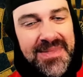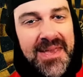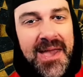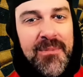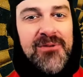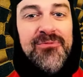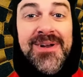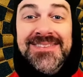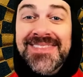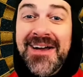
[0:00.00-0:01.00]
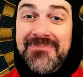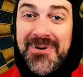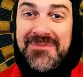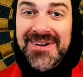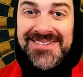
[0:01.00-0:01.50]
And my friends, that
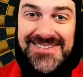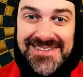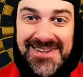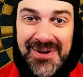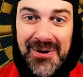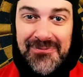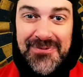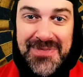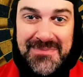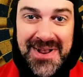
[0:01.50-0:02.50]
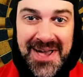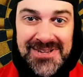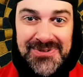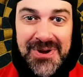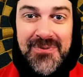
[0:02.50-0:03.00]
pretty much says it all for the
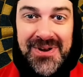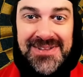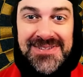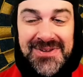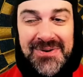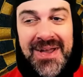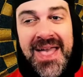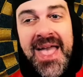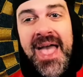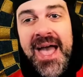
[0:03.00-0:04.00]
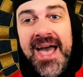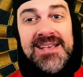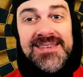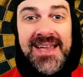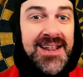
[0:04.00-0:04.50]
Menagerie 1 and 2.
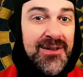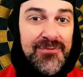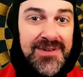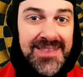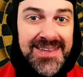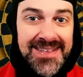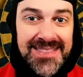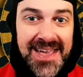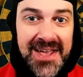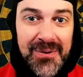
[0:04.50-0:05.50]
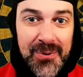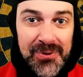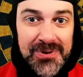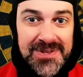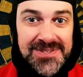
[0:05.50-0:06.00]
As any affiliate that
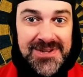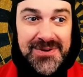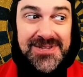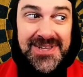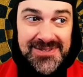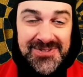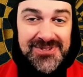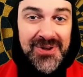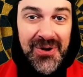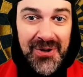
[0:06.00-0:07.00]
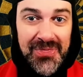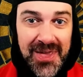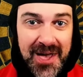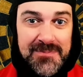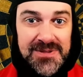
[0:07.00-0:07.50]
ordered the series and saw
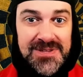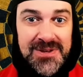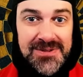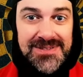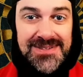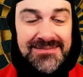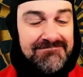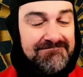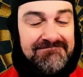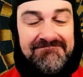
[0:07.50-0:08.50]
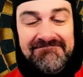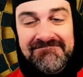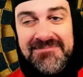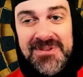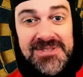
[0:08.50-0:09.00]
the episodes
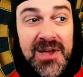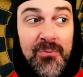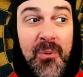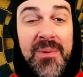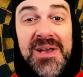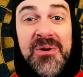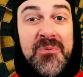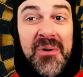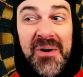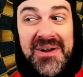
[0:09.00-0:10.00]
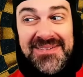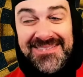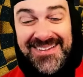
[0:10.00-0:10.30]
said, we'll make it work.